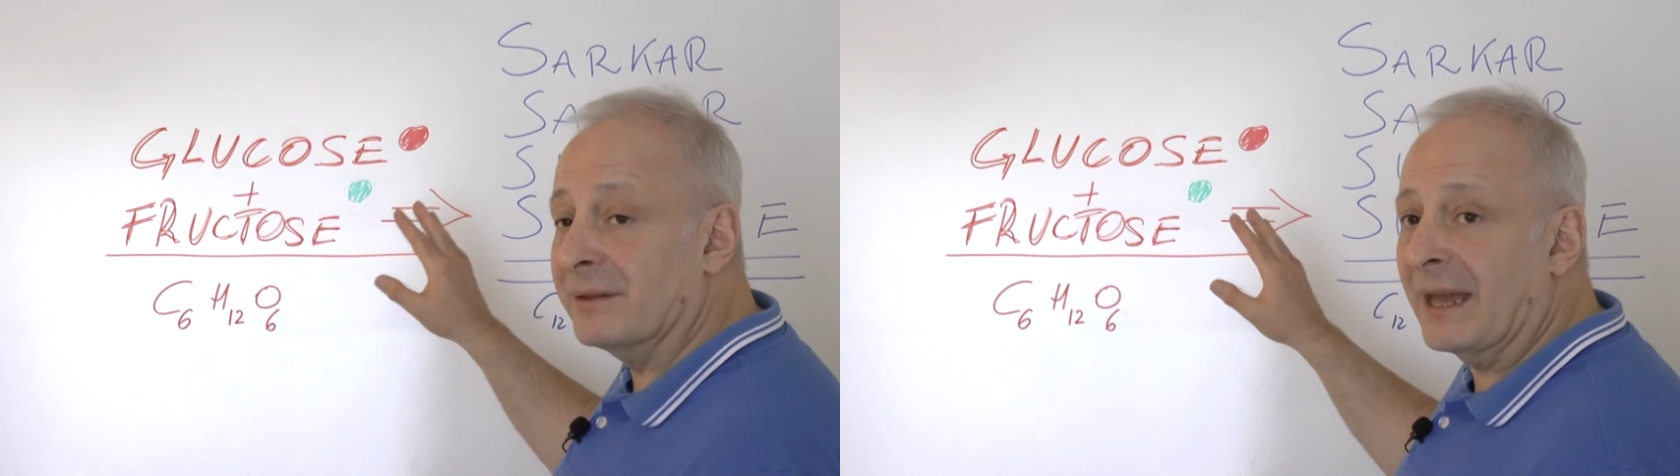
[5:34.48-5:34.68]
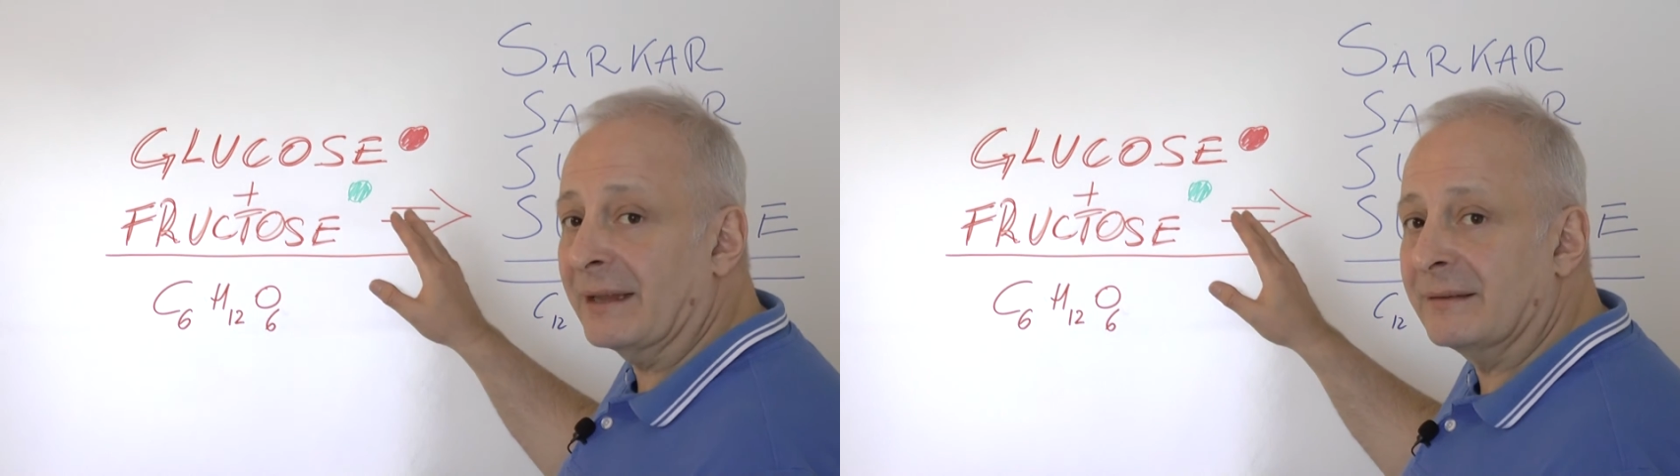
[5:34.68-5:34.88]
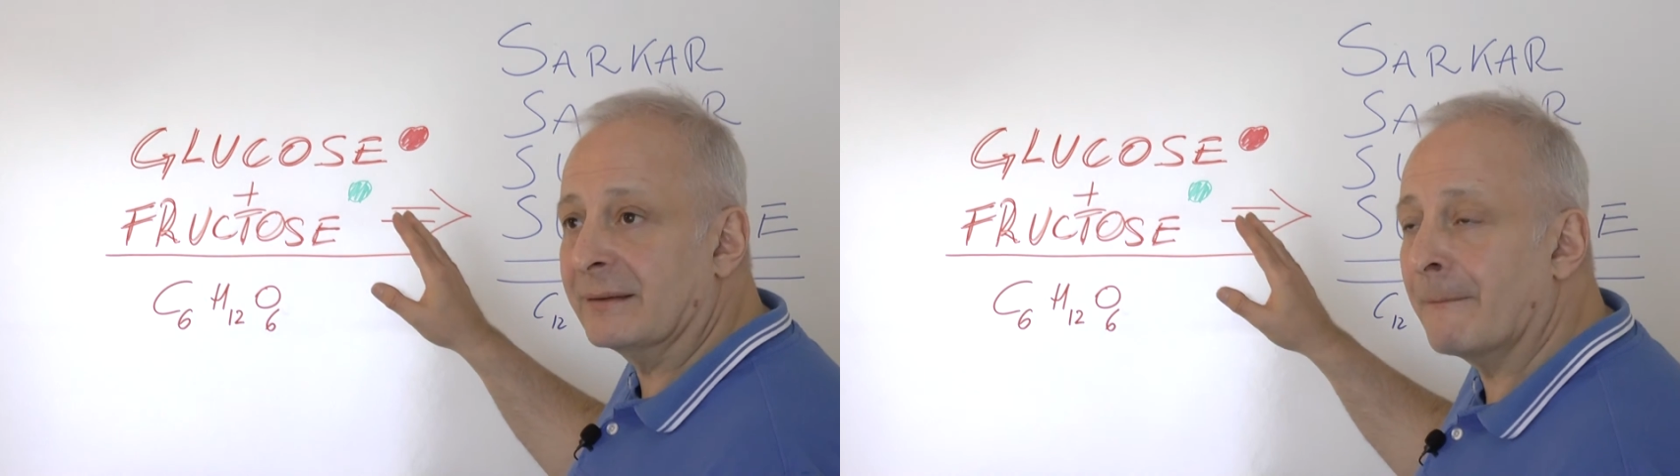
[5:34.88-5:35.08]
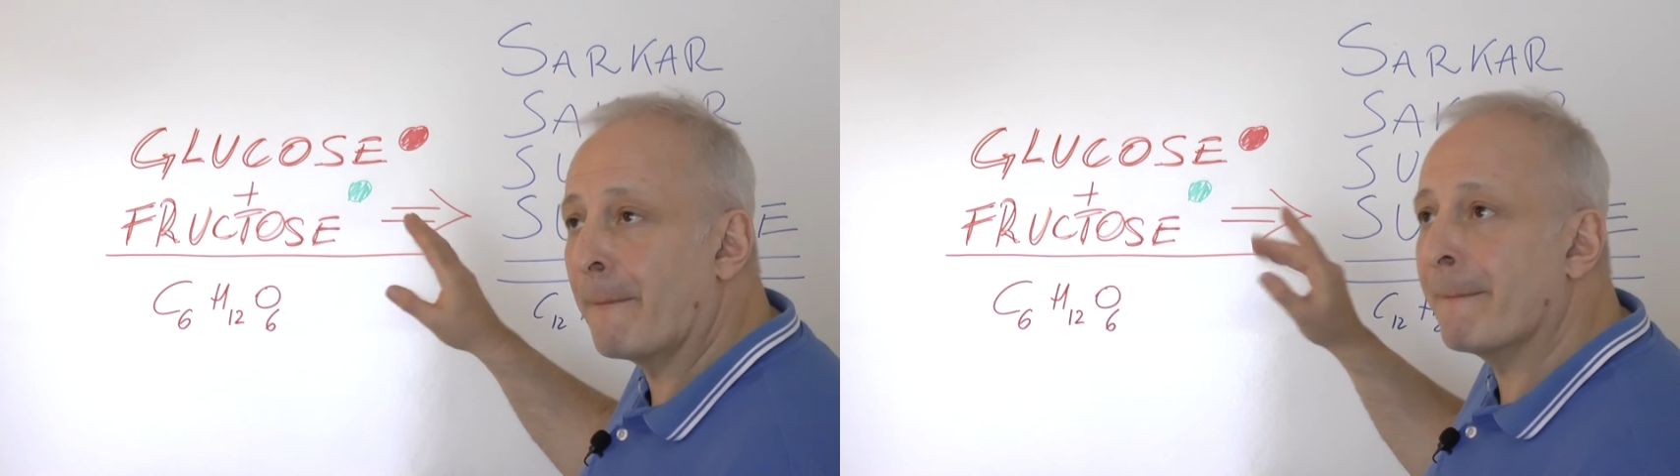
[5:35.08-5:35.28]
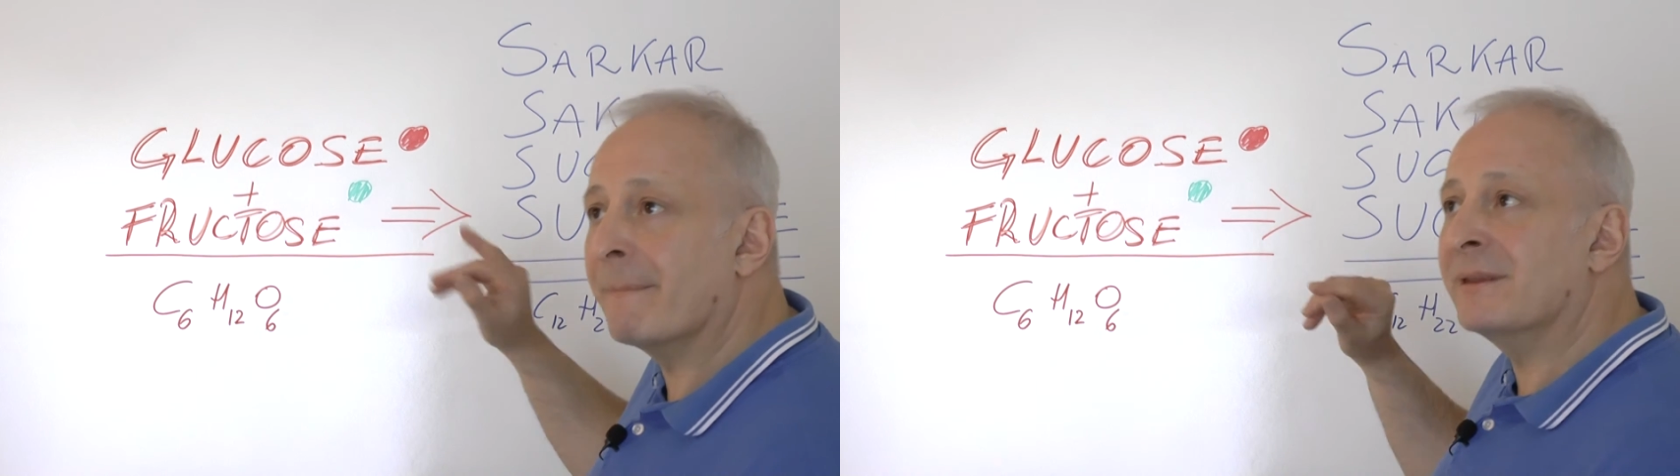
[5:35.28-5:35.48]
that,
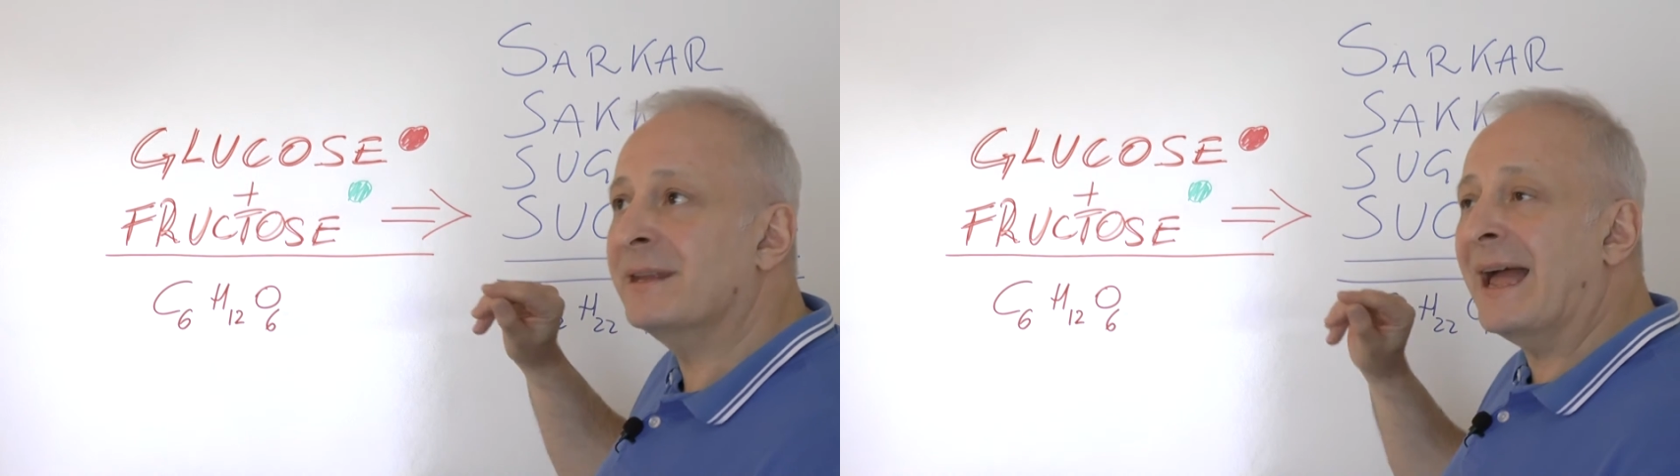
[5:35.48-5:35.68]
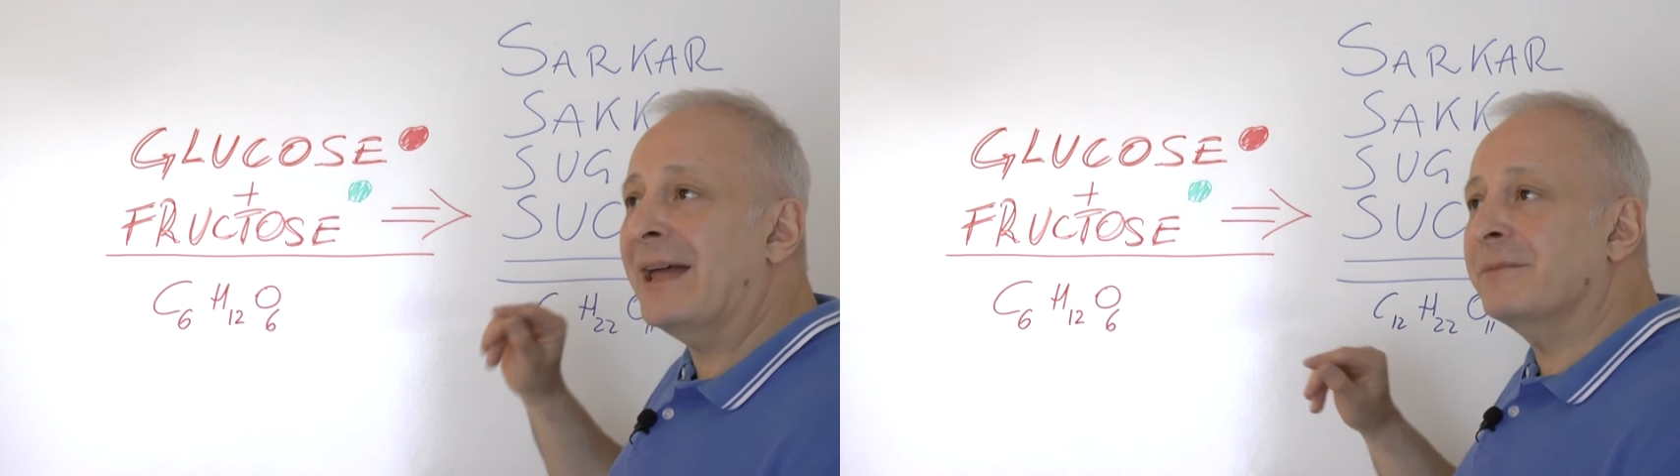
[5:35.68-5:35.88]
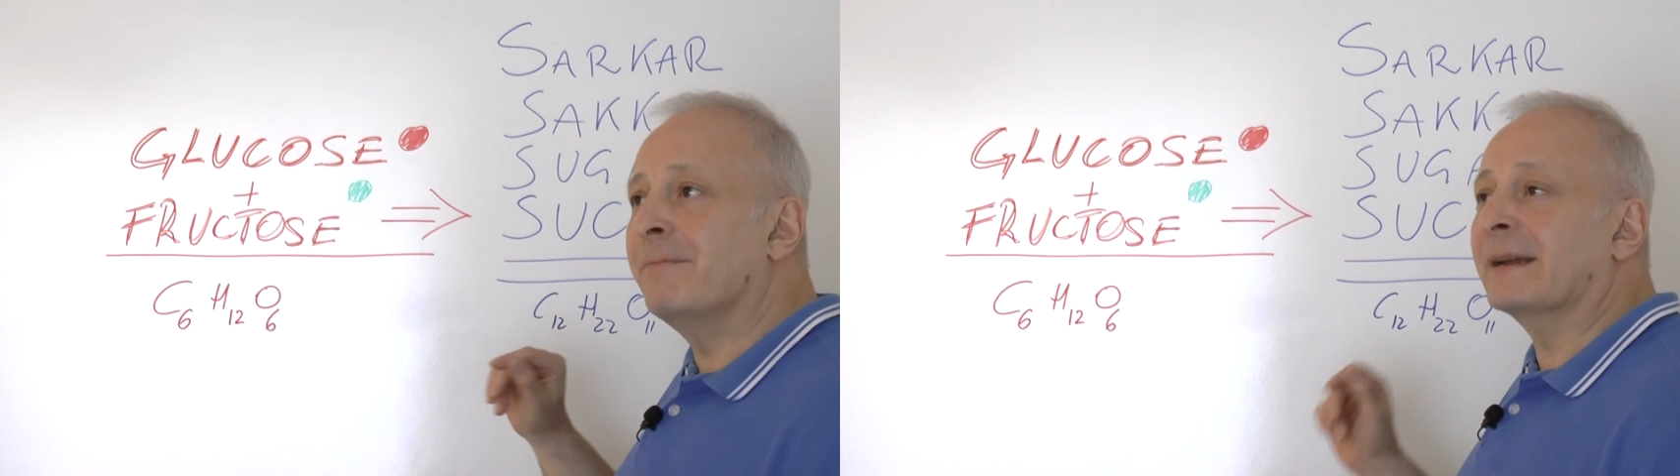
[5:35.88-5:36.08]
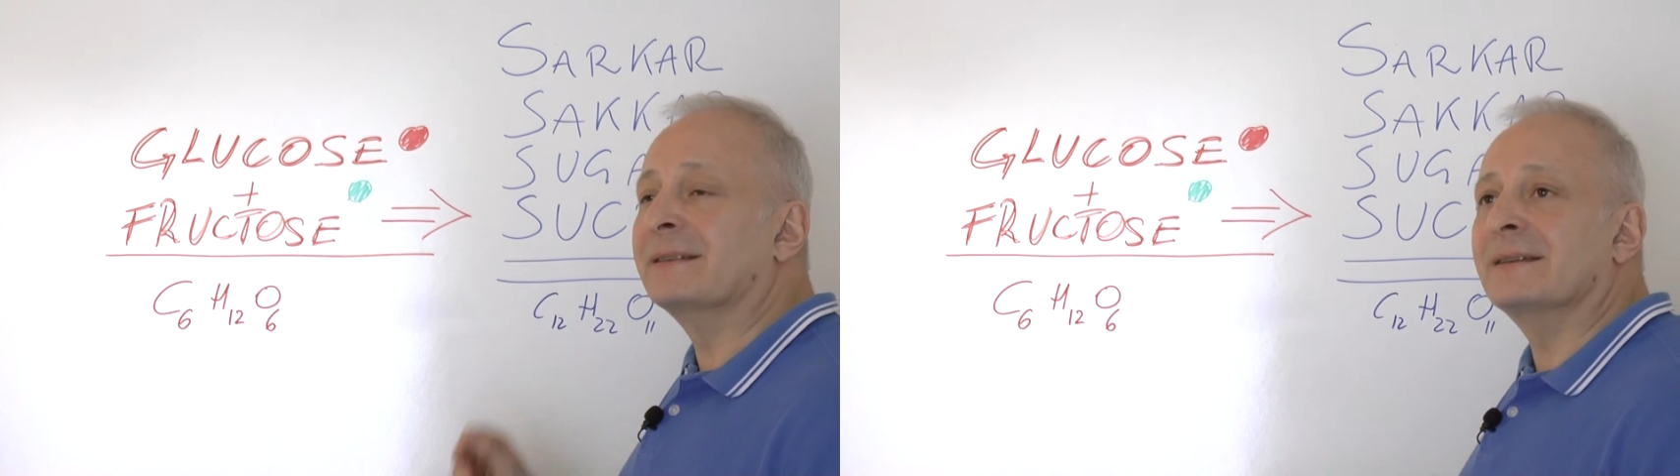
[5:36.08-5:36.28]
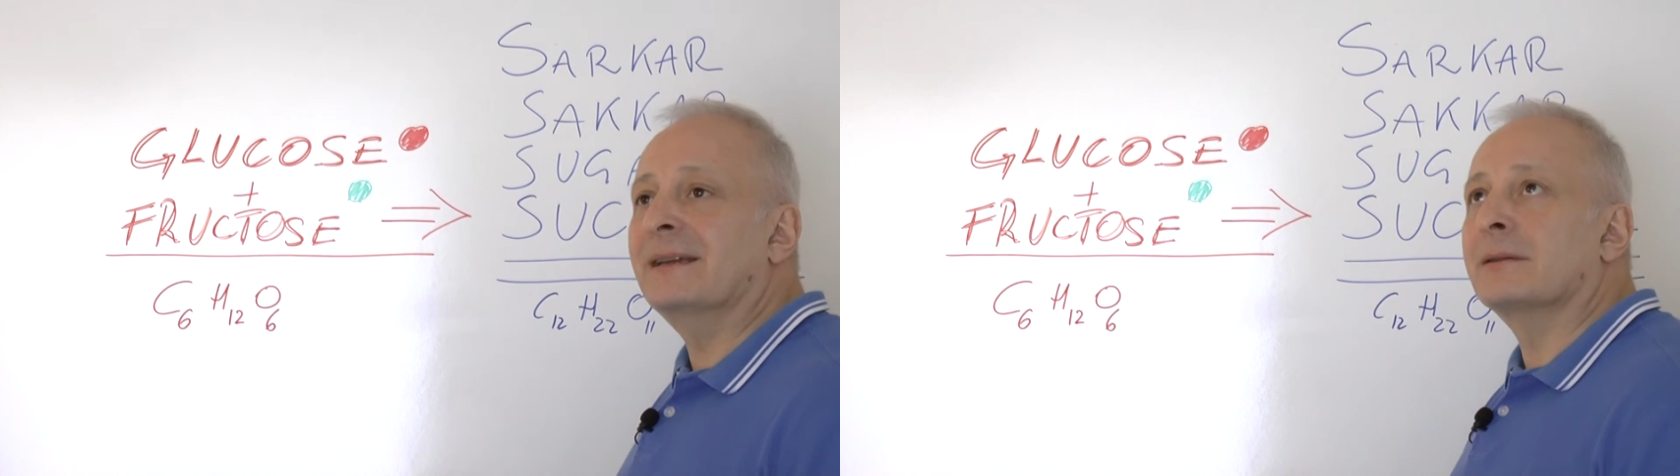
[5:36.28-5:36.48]
the
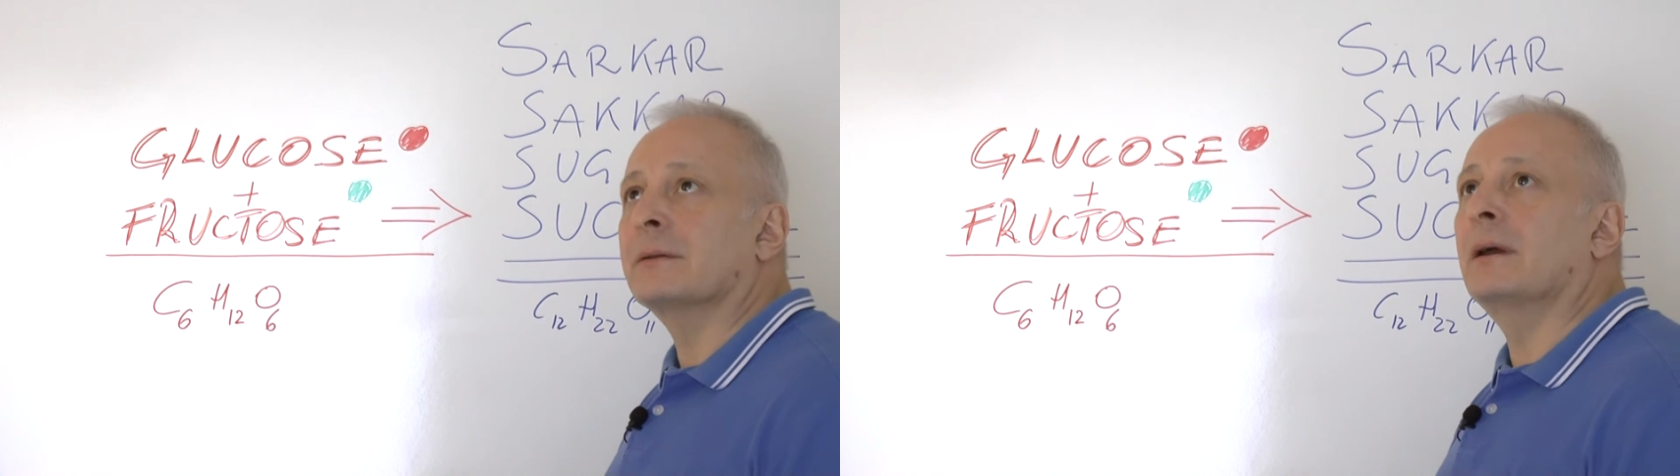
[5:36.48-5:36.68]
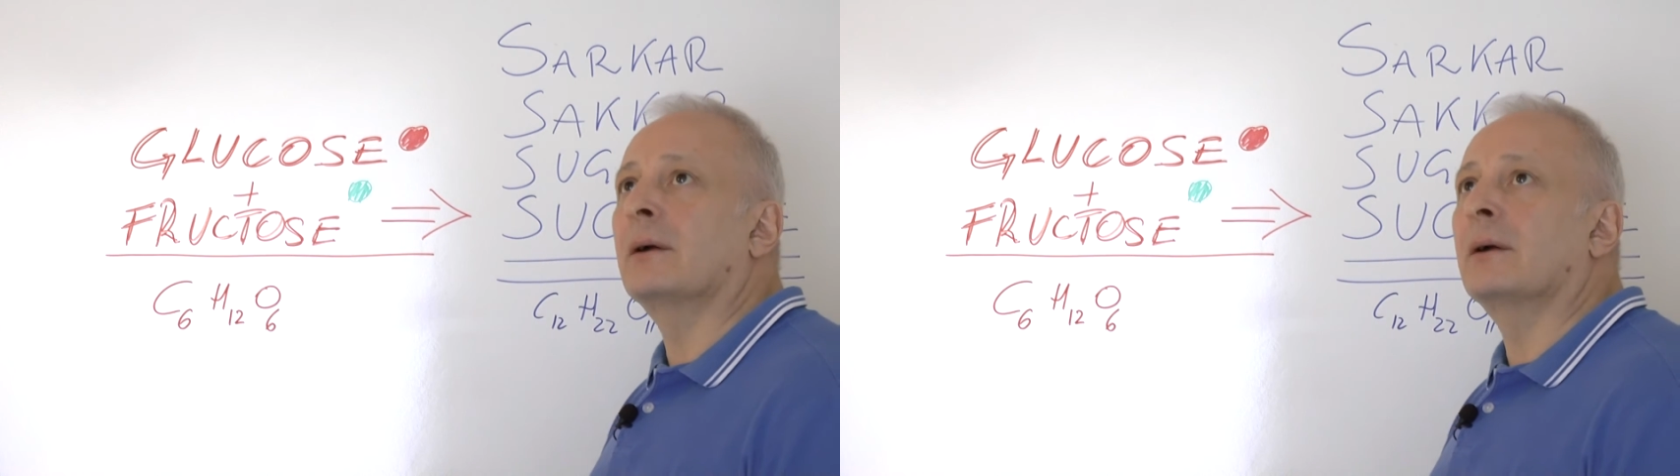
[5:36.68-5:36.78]
aspect is